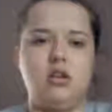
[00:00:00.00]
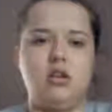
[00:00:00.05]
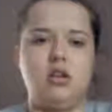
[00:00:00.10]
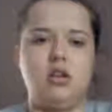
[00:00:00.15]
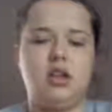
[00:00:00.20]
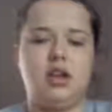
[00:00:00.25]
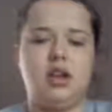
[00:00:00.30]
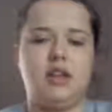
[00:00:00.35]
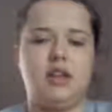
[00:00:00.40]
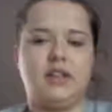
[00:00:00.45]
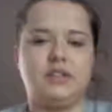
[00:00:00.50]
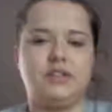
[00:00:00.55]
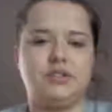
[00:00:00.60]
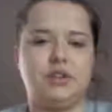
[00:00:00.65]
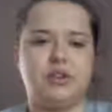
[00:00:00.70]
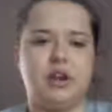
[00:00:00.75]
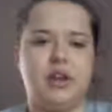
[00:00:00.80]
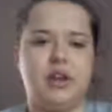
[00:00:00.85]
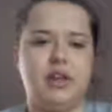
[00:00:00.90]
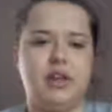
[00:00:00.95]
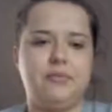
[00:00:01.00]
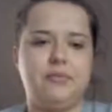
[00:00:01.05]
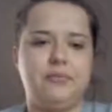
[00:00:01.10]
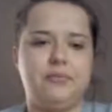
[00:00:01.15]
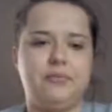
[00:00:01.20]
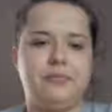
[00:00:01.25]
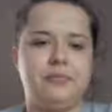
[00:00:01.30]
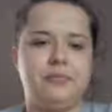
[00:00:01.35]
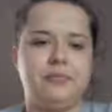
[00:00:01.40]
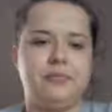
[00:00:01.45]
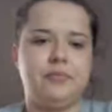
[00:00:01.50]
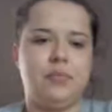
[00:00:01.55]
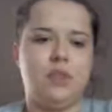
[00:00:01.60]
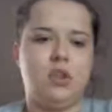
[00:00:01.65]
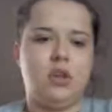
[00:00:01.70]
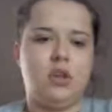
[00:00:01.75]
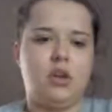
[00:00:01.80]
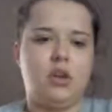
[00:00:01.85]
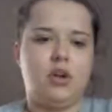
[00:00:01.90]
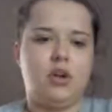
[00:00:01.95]
Yeah, that's right.
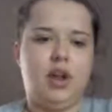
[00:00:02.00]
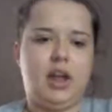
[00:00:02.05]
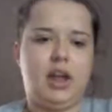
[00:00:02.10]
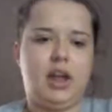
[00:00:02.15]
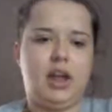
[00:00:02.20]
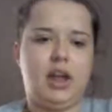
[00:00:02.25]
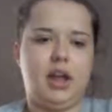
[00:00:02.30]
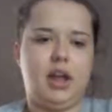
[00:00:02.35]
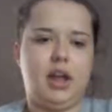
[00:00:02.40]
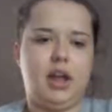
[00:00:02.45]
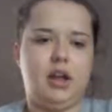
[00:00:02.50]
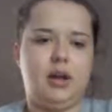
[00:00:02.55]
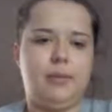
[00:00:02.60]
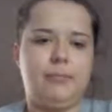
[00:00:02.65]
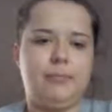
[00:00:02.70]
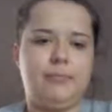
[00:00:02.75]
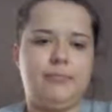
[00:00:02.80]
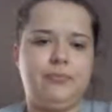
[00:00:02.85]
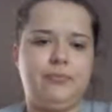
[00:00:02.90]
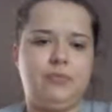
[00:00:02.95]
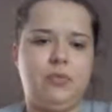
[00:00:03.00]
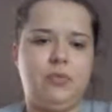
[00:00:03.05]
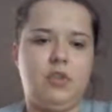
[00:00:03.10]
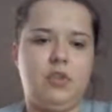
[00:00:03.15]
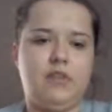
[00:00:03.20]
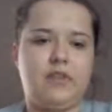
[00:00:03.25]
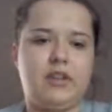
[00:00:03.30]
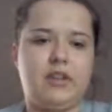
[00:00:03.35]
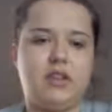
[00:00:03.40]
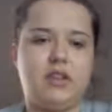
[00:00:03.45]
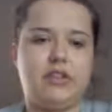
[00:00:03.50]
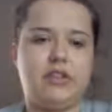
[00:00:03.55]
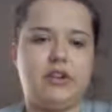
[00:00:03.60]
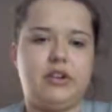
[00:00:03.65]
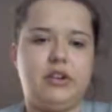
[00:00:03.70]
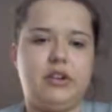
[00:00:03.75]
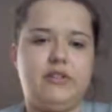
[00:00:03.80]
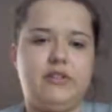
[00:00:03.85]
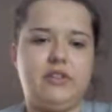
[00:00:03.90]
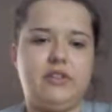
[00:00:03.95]
Okay, find the
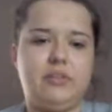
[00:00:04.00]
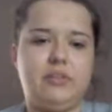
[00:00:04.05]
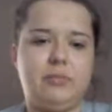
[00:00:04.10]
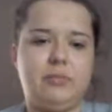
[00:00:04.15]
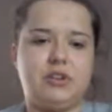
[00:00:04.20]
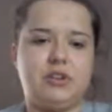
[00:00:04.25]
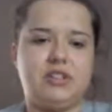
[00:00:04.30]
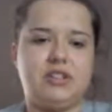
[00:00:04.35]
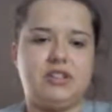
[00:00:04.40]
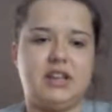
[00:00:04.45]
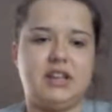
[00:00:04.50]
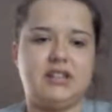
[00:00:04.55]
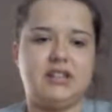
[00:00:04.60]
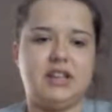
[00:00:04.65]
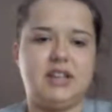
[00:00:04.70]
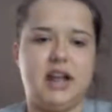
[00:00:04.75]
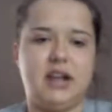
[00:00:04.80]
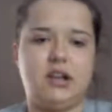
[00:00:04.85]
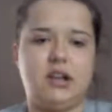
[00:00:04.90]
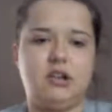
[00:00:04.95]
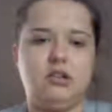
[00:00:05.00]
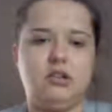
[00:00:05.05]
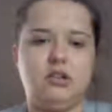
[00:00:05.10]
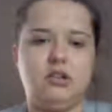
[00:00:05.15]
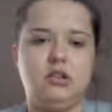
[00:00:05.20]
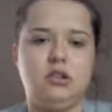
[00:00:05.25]
35th percentile.